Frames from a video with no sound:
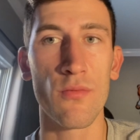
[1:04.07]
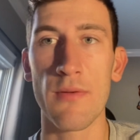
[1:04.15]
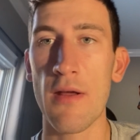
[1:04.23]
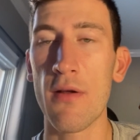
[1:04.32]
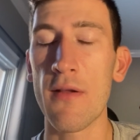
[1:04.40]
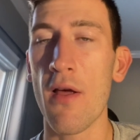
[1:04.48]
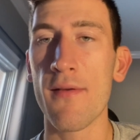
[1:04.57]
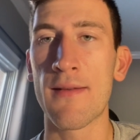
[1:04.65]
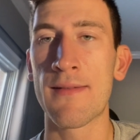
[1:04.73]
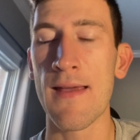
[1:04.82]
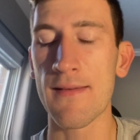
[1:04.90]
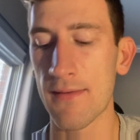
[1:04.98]
They only lost to
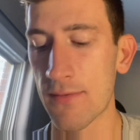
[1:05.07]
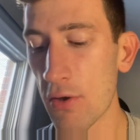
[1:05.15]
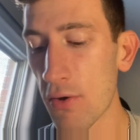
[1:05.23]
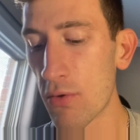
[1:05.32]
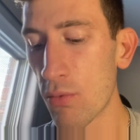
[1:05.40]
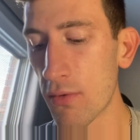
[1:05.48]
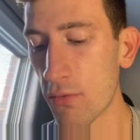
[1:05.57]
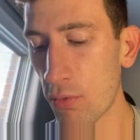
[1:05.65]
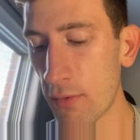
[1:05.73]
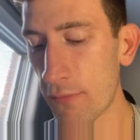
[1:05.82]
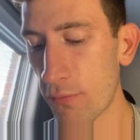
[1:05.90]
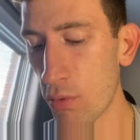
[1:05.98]
Texas
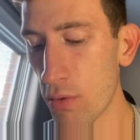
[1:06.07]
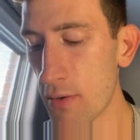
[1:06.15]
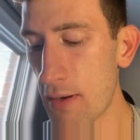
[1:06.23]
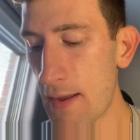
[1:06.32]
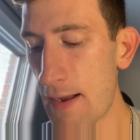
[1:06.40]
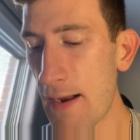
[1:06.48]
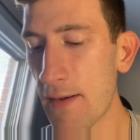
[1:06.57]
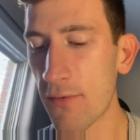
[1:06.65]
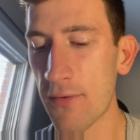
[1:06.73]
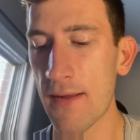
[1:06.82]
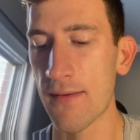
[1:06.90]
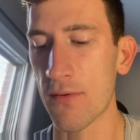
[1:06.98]
31-24, had a
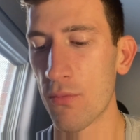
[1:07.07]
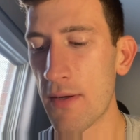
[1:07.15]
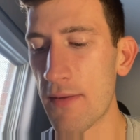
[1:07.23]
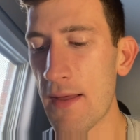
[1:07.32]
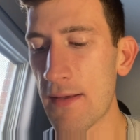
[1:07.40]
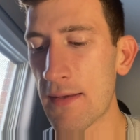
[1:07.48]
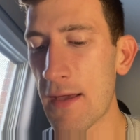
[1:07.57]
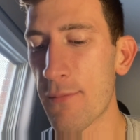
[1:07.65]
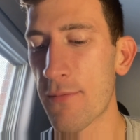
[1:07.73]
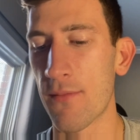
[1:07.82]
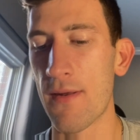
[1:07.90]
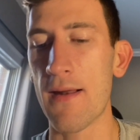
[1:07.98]
chance to win that game,
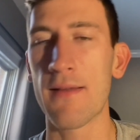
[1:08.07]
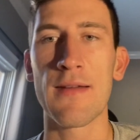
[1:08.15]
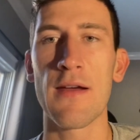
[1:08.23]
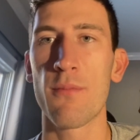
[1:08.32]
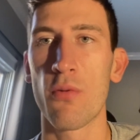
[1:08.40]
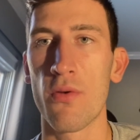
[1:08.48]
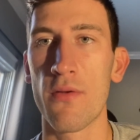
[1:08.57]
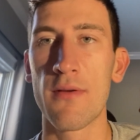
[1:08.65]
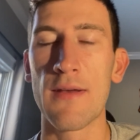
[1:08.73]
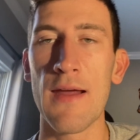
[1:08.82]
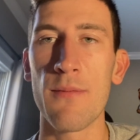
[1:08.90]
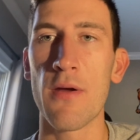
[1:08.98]
so not a terrible
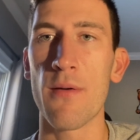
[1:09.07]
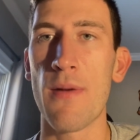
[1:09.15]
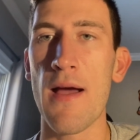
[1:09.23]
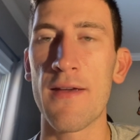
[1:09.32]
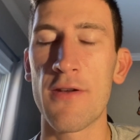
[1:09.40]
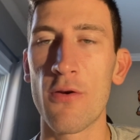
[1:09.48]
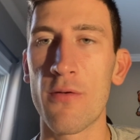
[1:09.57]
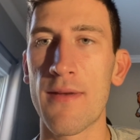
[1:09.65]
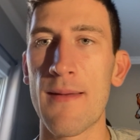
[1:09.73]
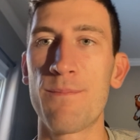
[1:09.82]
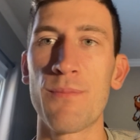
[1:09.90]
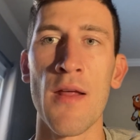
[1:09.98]
game there by
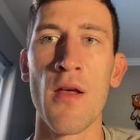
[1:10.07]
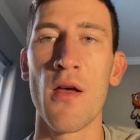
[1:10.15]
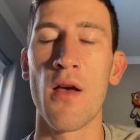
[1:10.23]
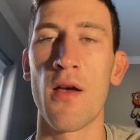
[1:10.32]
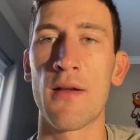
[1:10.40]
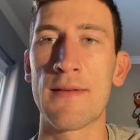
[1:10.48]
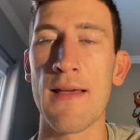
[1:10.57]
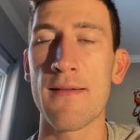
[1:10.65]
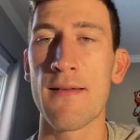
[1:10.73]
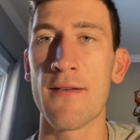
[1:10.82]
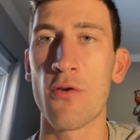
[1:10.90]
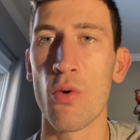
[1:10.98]
Houston.
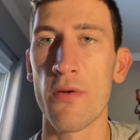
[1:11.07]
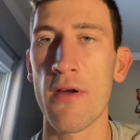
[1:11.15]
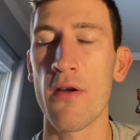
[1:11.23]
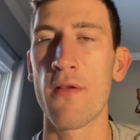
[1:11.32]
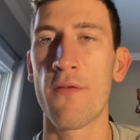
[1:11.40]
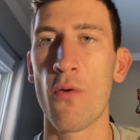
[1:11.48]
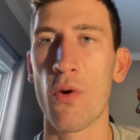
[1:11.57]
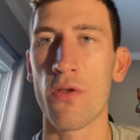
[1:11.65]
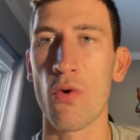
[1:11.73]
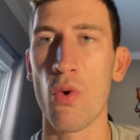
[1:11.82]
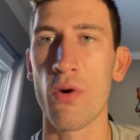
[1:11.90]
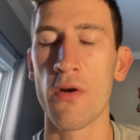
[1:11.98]
Texas scored there in the fourth
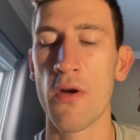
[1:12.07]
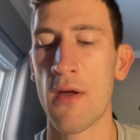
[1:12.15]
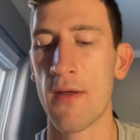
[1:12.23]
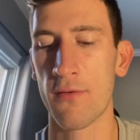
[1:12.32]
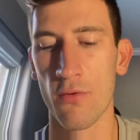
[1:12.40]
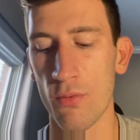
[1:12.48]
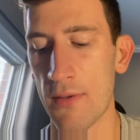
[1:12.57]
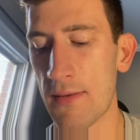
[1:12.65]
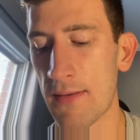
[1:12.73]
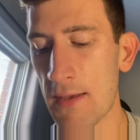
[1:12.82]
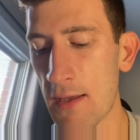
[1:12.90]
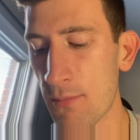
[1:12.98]
quarter to win
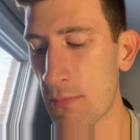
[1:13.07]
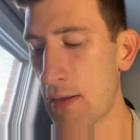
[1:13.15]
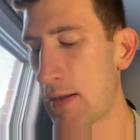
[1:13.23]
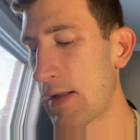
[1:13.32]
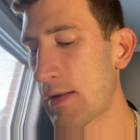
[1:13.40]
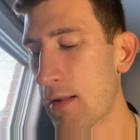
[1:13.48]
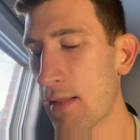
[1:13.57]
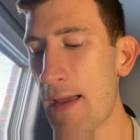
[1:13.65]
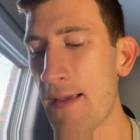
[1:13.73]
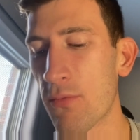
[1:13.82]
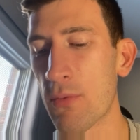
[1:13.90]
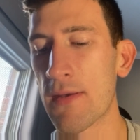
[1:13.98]
the game, and then
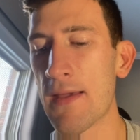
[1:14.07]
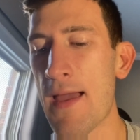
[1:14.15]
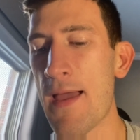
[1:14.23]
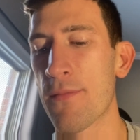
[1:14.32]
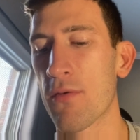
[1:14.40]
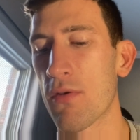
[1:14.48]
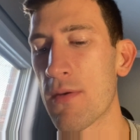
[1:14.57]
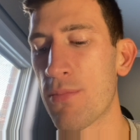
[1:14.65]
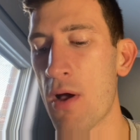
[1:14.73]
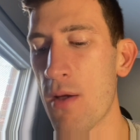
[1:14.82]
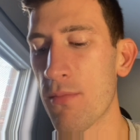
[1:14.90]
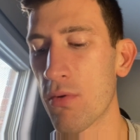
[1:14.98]
last week got absolutely
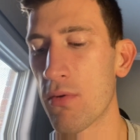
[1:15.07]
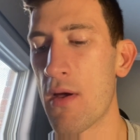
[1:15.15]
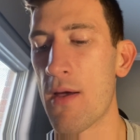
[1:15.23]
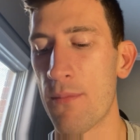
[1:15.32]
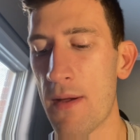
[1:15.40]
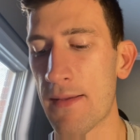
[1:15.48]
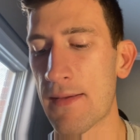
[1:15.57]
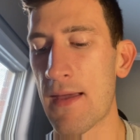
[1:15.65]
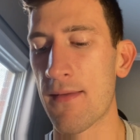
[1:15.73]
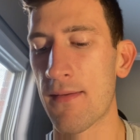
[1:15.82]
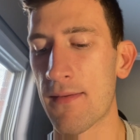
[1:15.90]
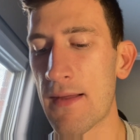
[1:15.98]
pummeled by
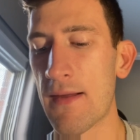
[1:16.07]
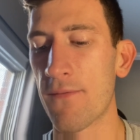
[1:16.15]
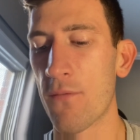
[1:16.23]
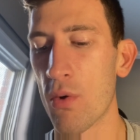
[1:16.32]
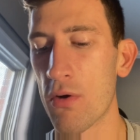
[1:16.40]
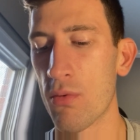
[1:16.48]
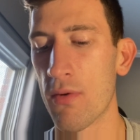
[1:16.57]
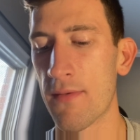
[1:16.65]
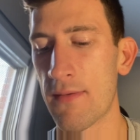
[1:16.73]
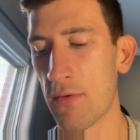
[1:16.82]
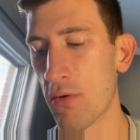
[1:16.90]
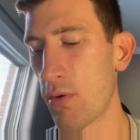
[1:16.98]
Kansas State,
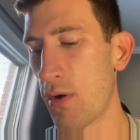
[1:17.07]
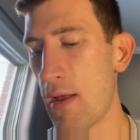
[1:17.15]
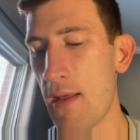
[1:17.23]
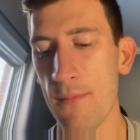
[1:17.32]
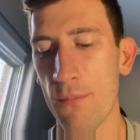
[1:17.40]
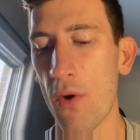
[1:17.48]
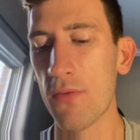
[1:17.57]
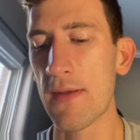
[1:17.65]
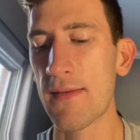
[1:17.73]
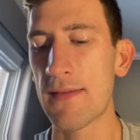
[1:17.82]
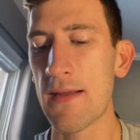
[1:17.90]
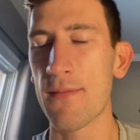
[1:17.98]
41-0. Both
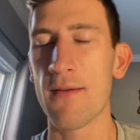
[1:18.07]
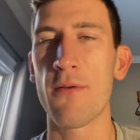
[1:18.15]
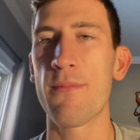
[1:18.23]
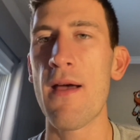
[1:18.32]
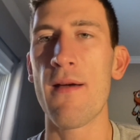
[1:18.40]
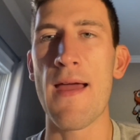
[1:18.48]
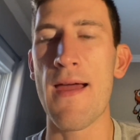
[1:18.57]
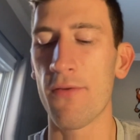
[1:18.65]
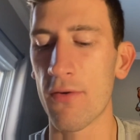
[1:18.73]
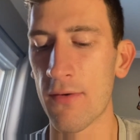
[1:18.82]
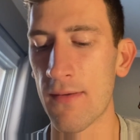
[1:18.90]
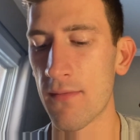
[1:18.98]
these teams are about
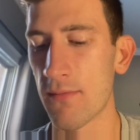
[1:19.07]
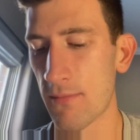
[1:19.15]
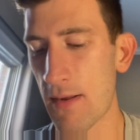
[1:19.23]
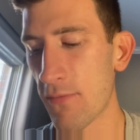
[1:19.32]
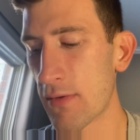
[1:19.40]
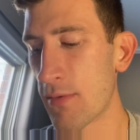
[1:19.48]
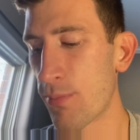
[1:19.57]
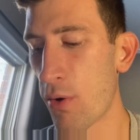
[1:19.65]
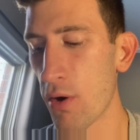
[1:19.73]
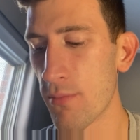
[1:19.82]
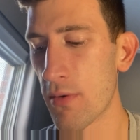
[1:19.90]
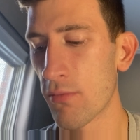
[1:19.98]
average in every
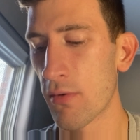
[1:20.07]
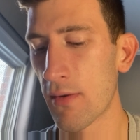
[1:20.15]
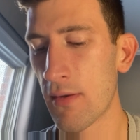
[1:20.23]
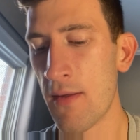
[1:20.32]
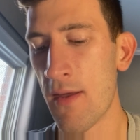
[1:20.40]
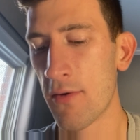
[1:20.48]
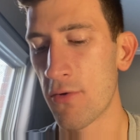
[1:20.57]
department, really.